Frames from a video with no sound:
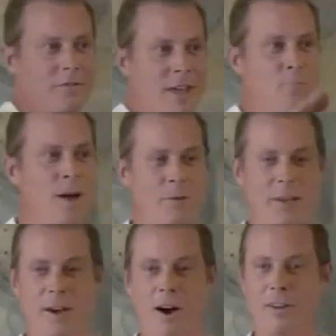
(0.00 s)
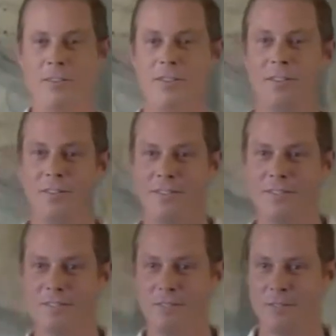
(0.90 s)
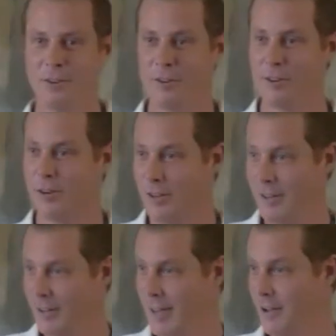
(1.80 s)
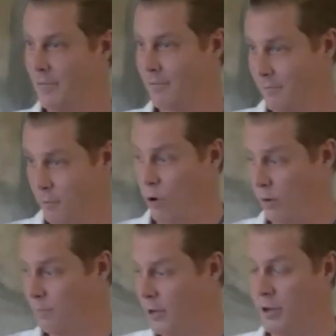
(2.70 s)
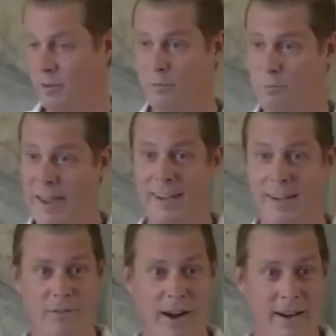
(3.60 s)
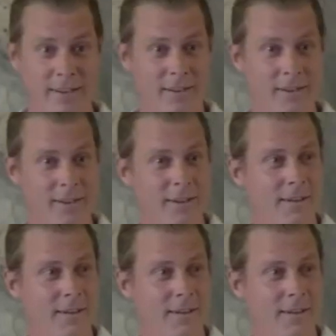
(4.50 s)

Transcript: So that might be cause for that form of making it rain.